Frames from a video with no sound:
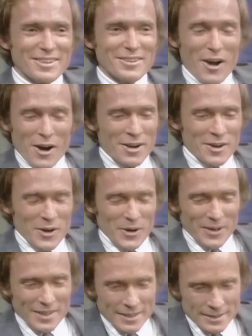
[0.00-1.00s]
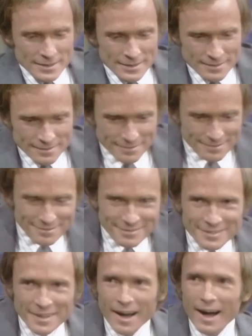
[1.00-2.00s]
Darn you.
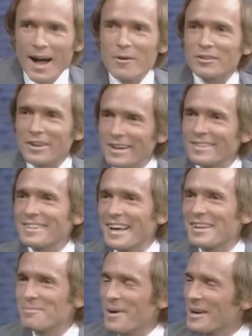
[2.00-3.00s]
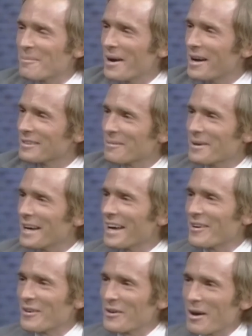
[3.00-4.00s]
I was going to say, is mine about to be? I
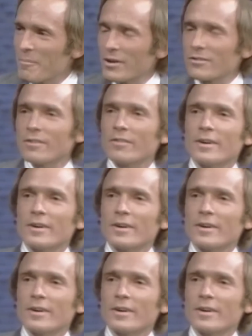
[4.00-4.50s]
don't know. Yeah, I must have.